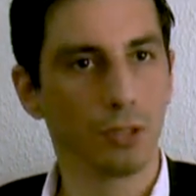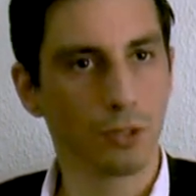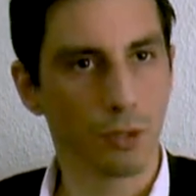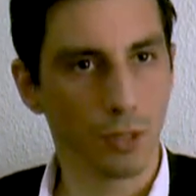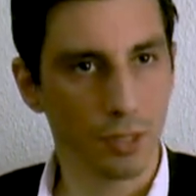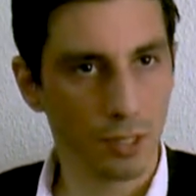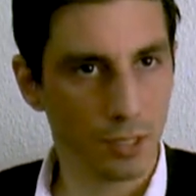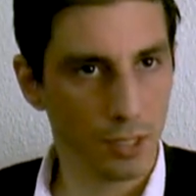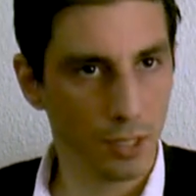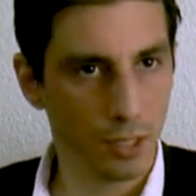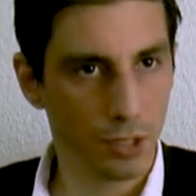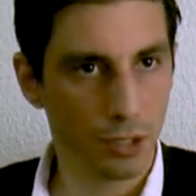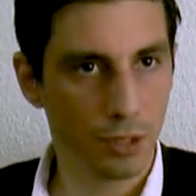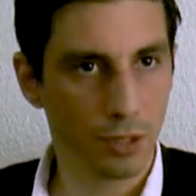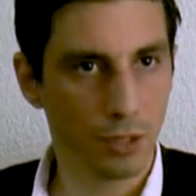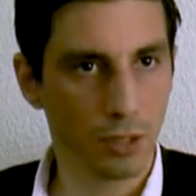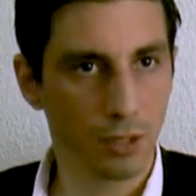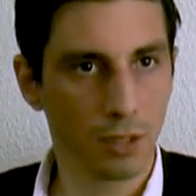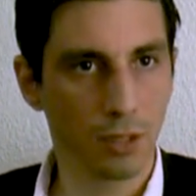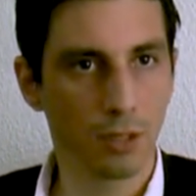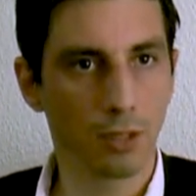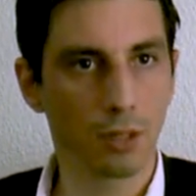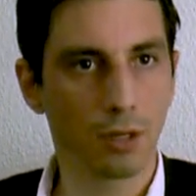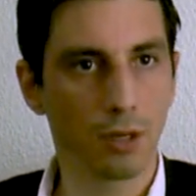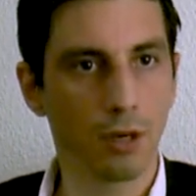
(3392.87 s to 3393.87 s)

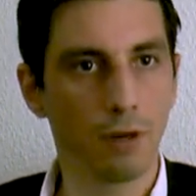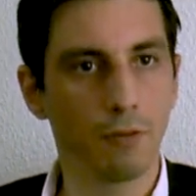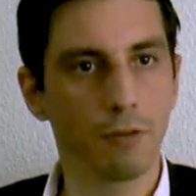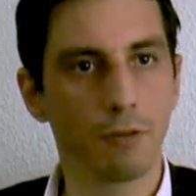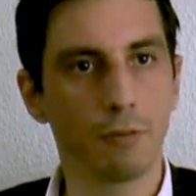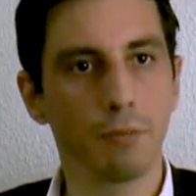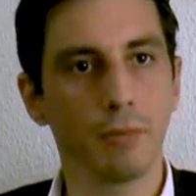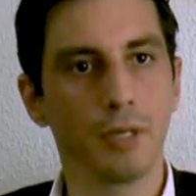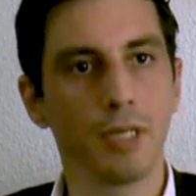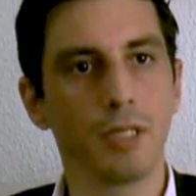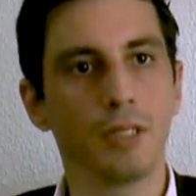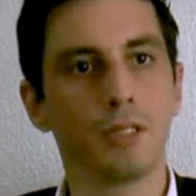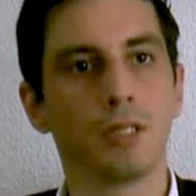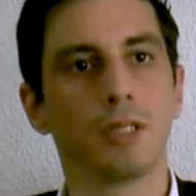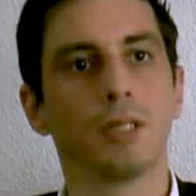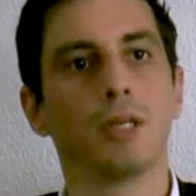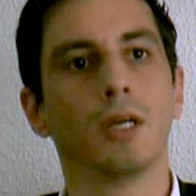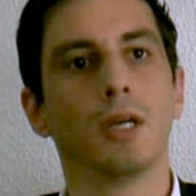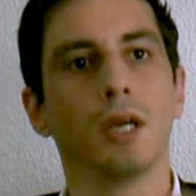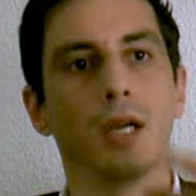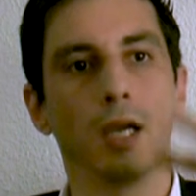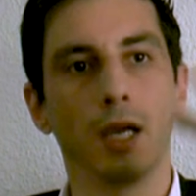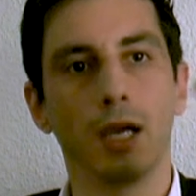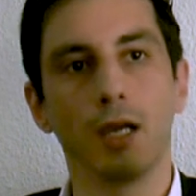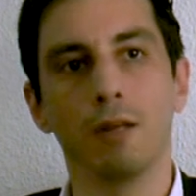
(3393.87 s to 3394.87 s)
transitional government,
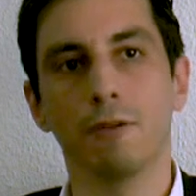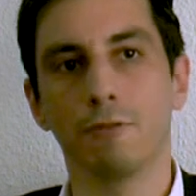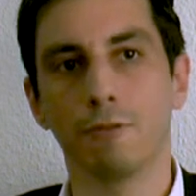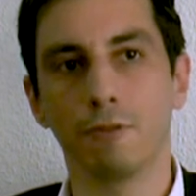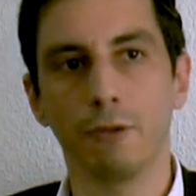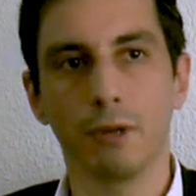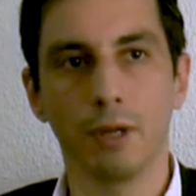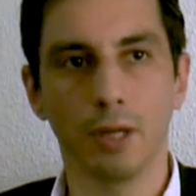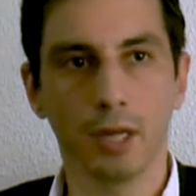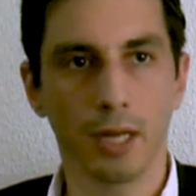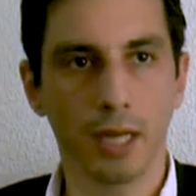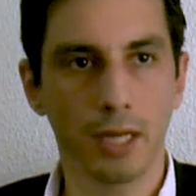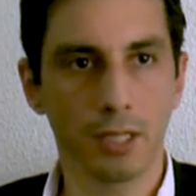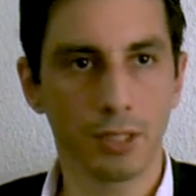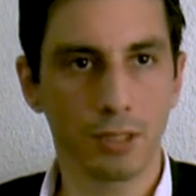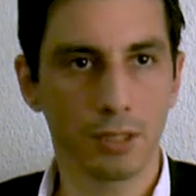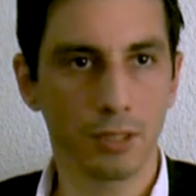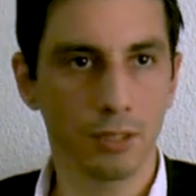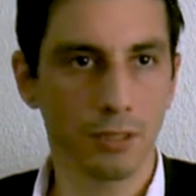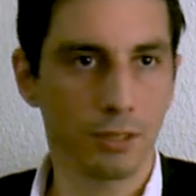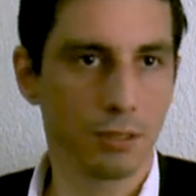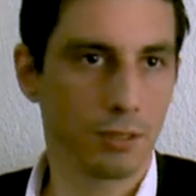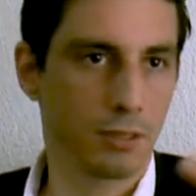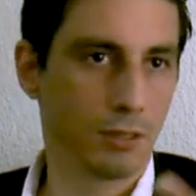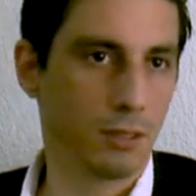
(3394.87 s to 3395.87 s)
and free
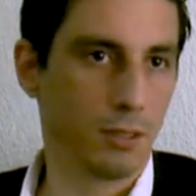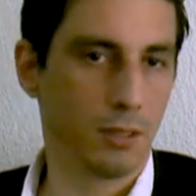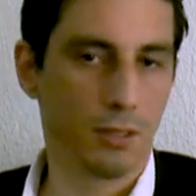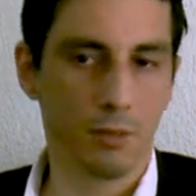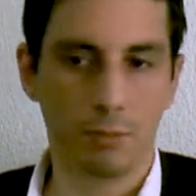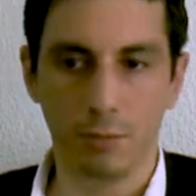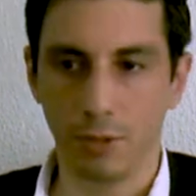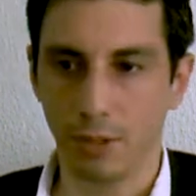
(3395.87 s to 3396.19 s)
elections